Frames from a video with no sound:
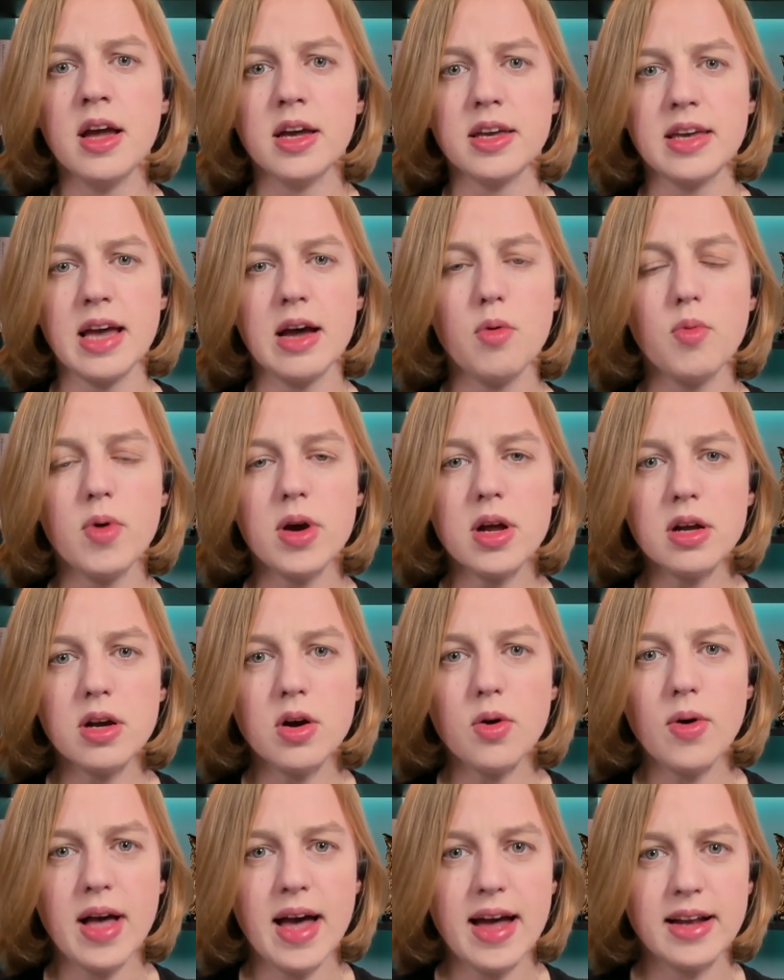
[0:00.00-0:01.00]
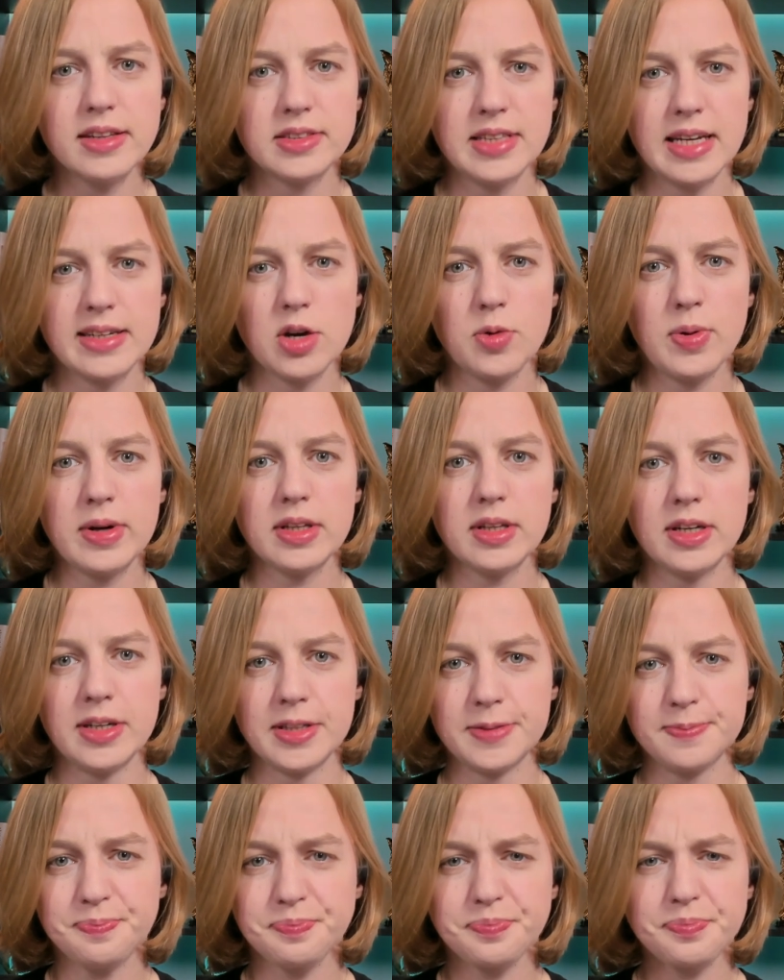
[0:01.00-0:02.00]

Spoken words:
Yeah, we're gonna go ahead and take a quick look